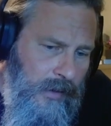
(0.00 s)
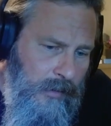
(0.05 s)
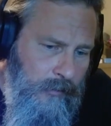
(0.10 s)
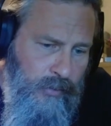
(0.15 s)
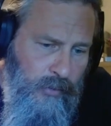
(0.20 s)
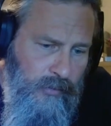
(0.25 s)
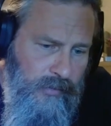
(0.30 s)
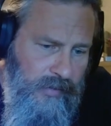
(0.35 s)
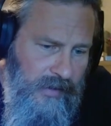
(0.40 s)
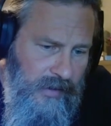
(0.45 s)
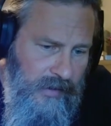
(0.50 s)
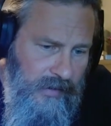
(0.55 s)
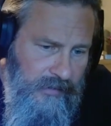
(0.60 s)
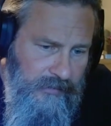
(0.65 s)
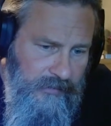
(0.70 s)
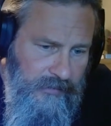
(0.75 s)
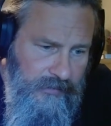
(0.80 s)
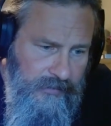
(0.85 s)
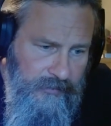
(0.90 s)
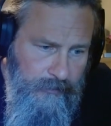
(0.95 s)
In both
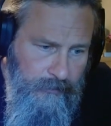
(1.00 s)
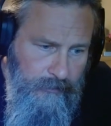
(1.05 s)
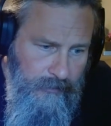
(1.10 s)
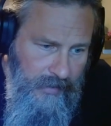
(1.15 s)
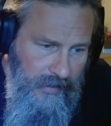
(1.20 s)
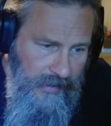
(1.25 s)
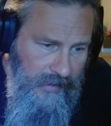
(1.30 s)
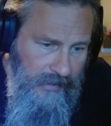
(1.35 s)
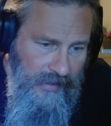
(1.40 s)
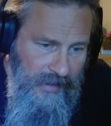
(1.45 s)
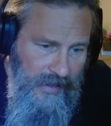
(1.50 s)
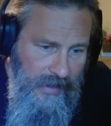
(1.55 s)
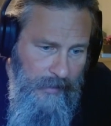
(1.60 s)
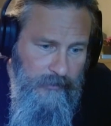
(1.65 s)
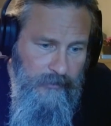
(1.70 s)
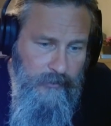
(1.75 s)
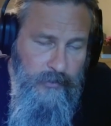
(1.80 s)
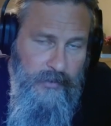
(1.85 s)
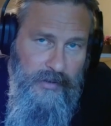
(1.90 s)
cases, many labs,